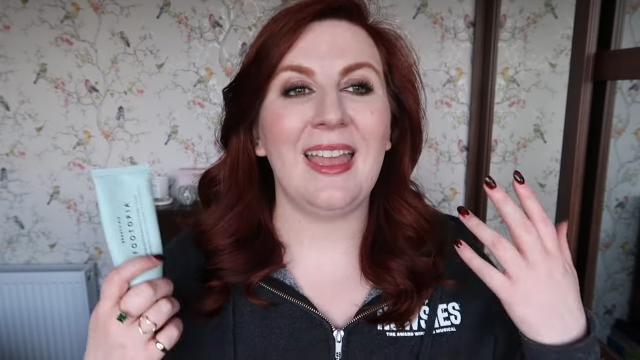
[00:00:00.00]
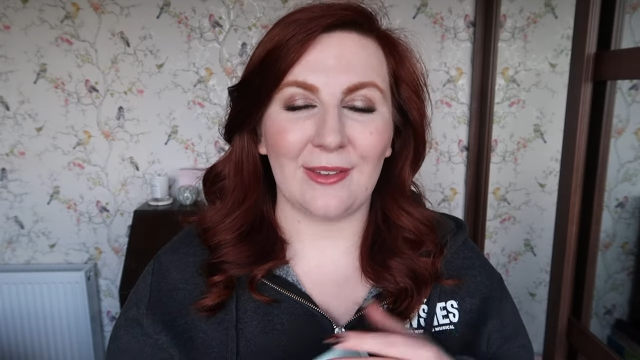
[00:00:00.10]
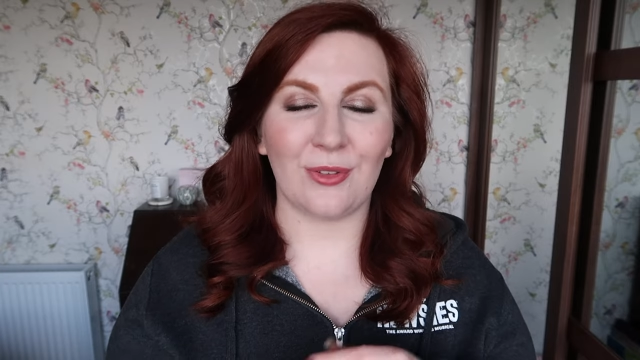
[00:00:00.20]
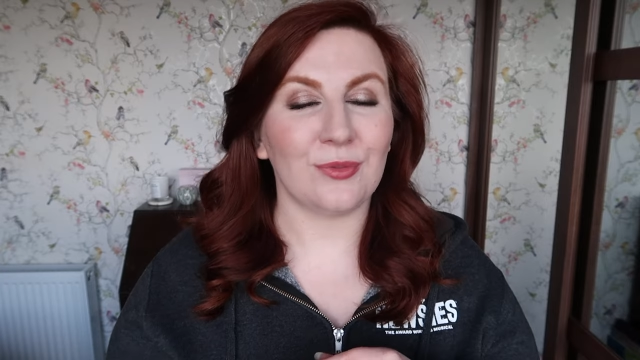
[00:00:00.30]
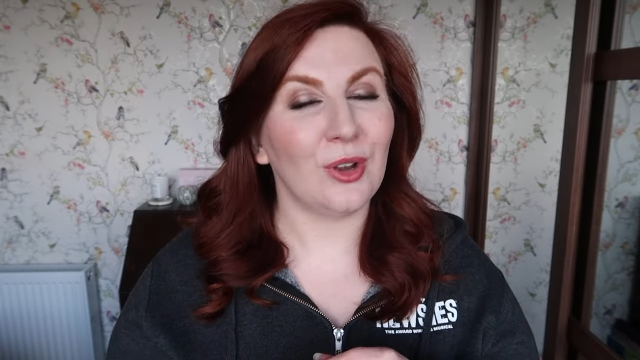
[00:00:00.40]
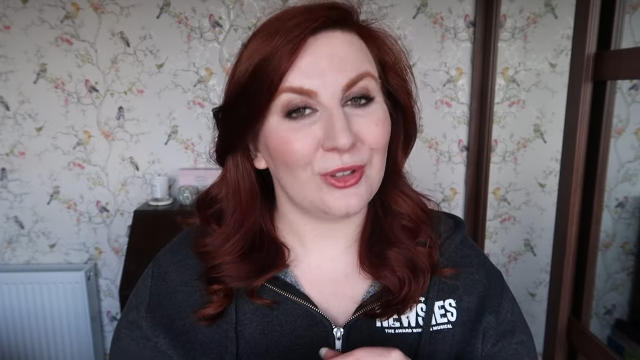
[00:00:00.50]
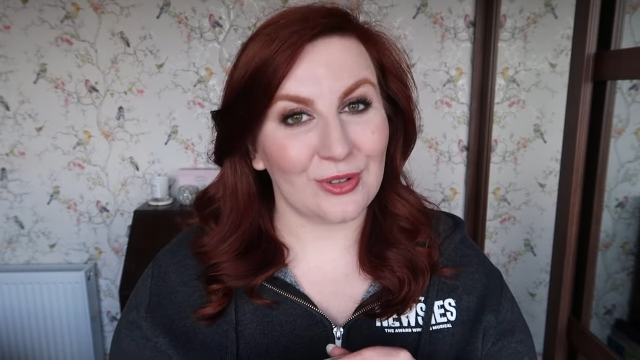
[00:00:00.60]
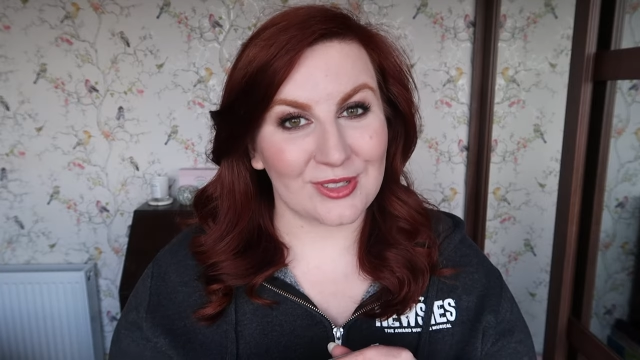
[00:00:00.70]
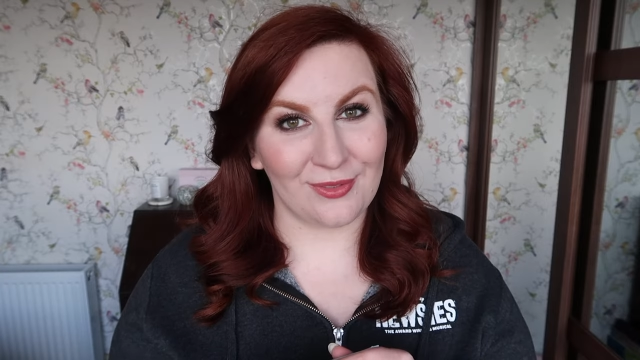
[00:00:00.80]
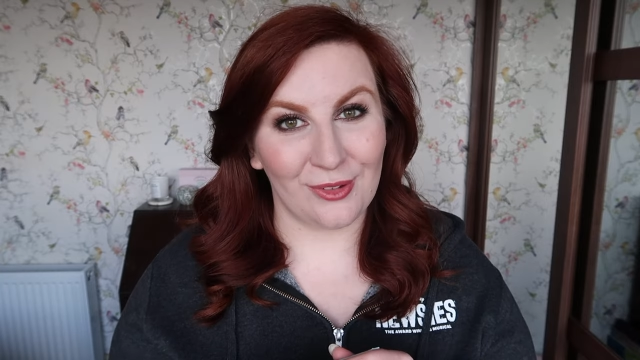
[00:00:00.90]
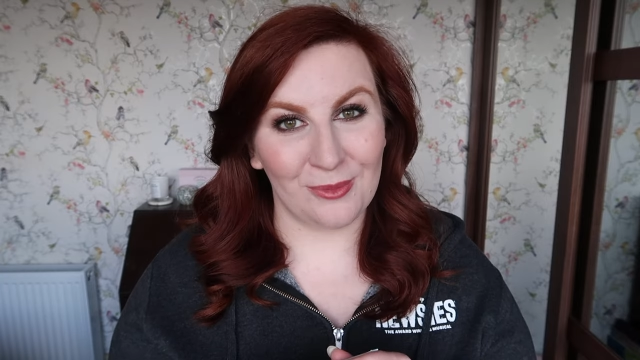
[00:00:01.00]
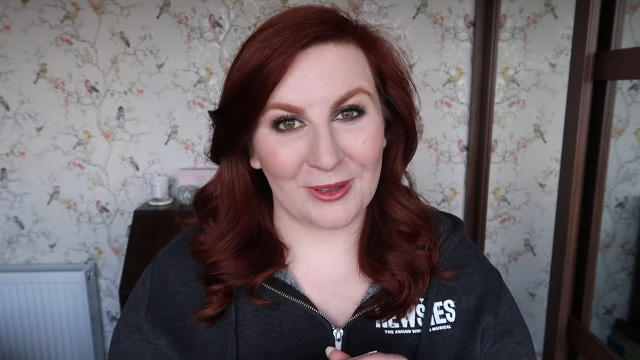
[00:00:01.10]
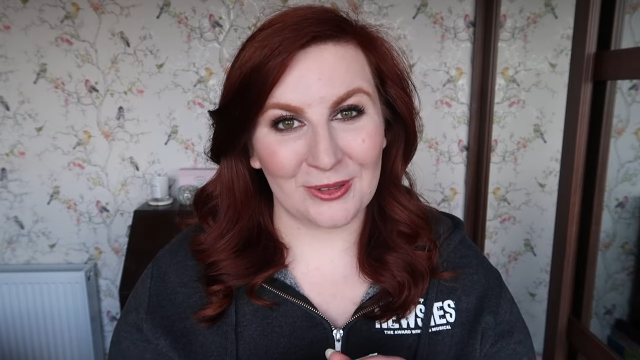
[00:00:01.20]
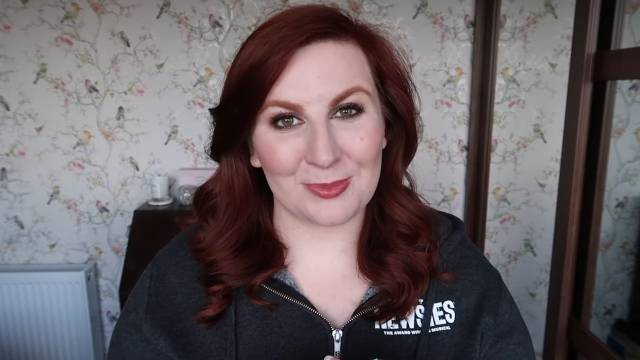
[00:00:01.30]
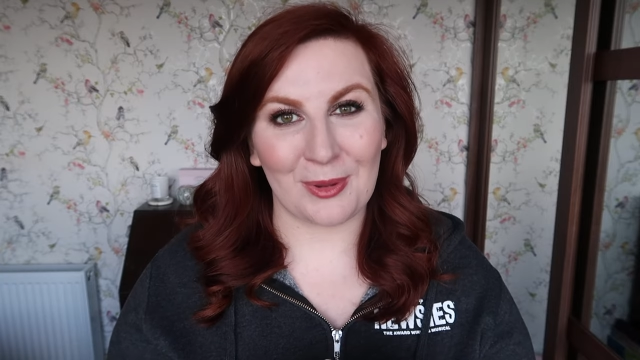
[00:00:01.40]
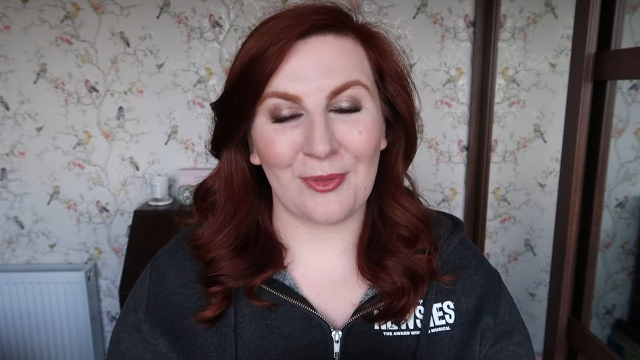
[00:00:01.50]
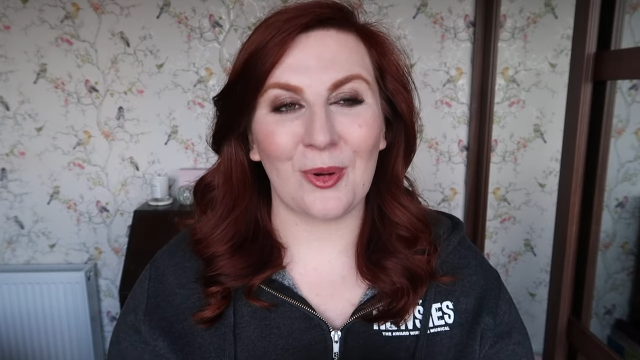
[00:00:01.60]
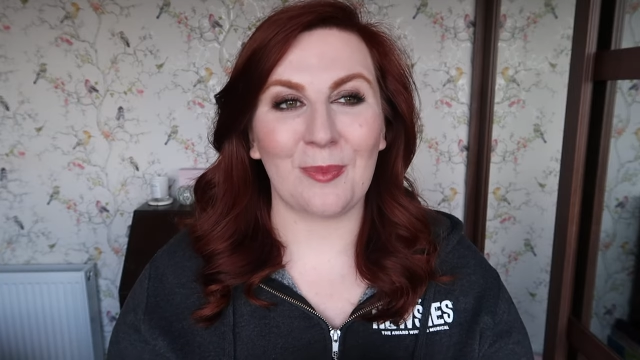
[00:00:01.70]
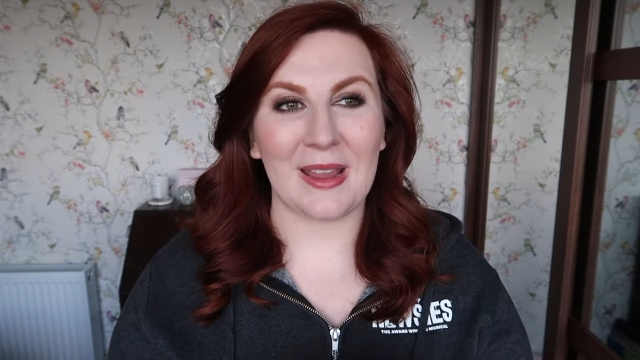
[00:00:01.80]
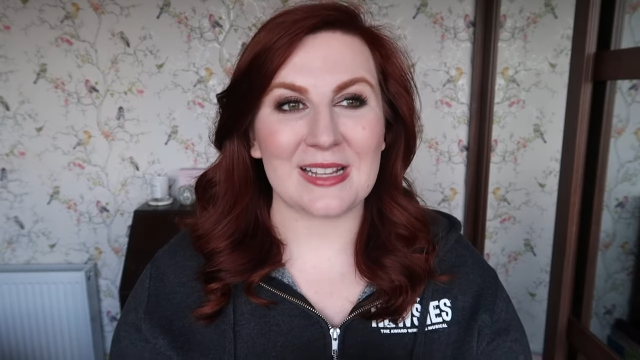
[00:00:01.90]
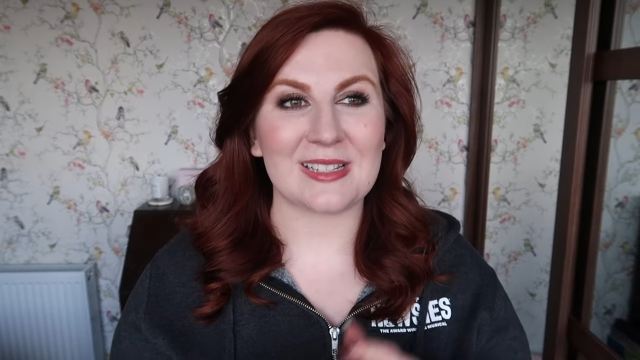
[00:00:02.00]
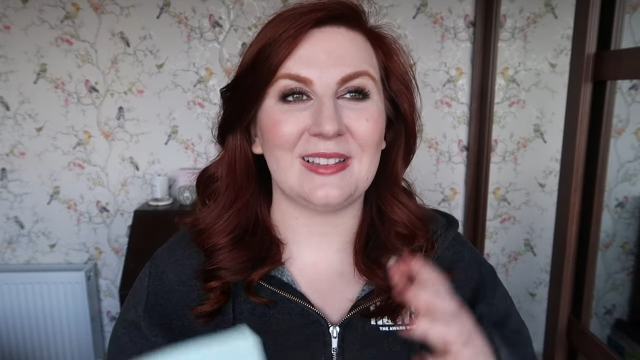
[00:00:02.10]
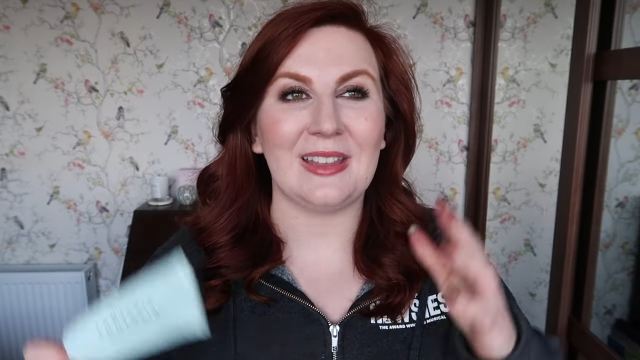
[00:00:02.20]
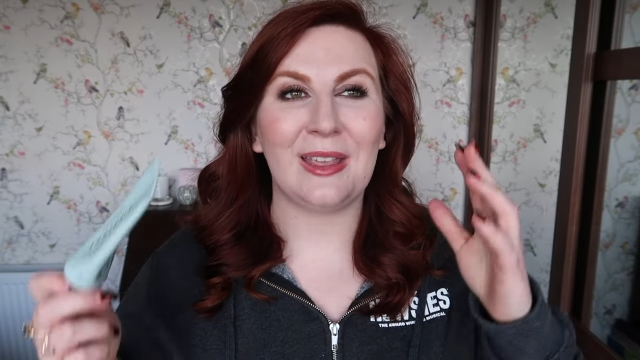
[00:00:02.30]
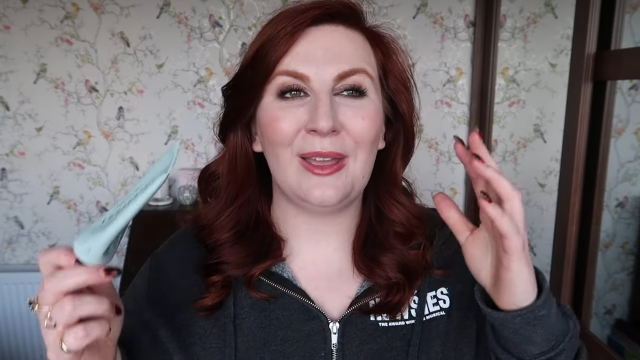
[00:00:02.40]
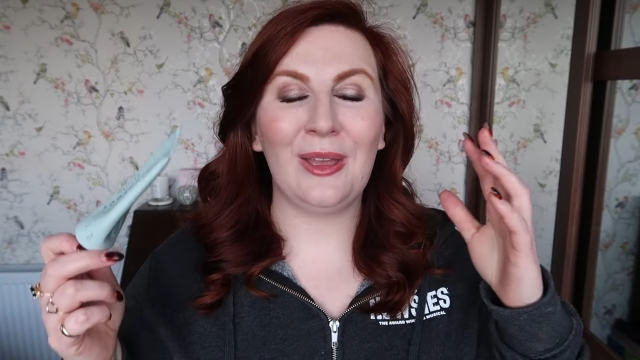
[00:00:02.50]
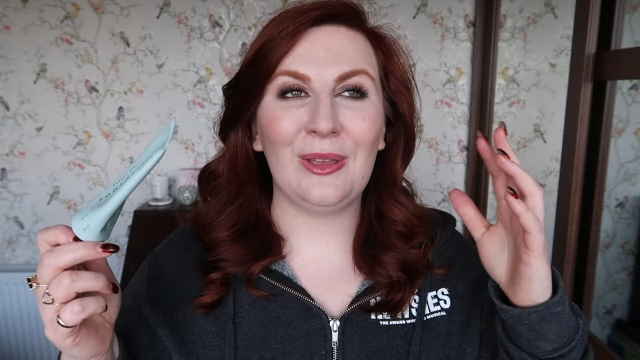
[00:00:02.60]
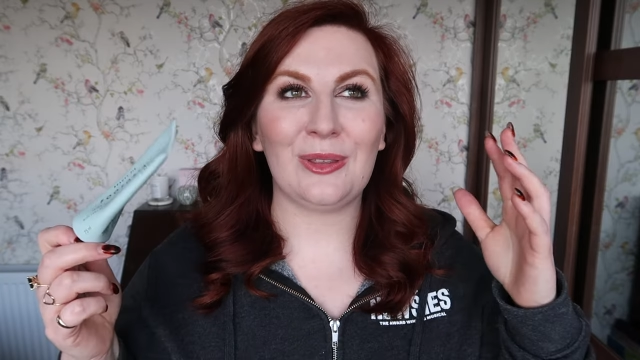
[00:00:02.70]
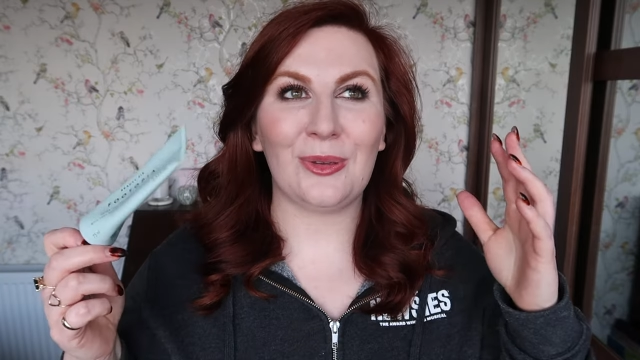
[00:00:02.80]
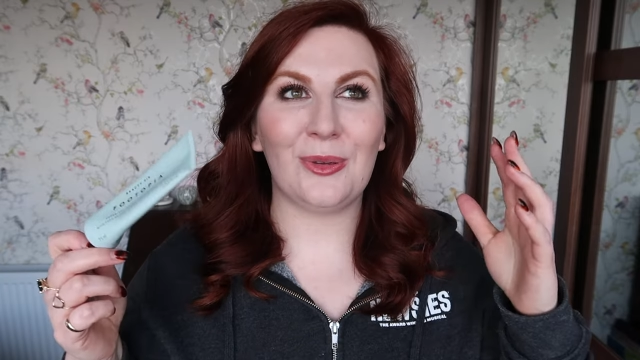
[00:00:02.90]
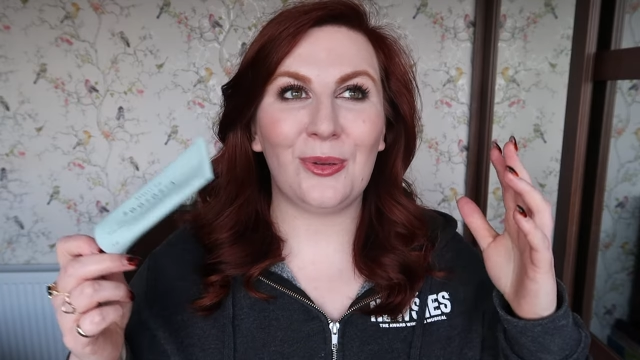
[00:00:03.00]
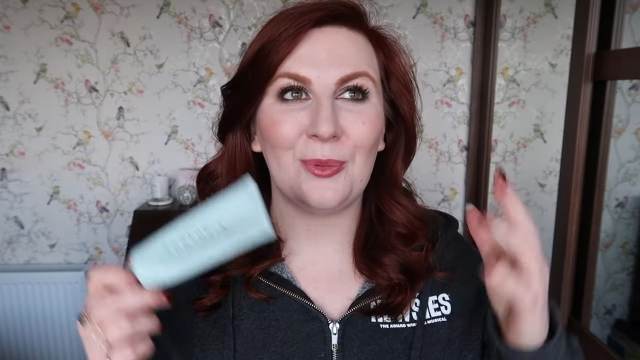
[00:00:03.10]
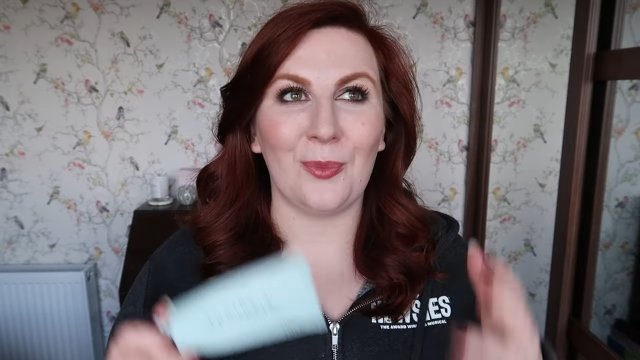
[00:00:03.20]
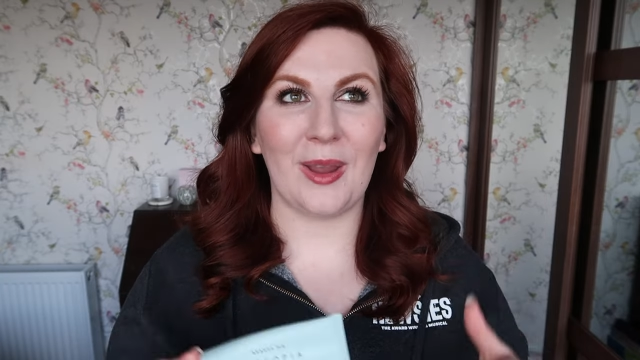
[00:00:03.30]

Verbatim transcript: And if you've not used the foot peels before, basically you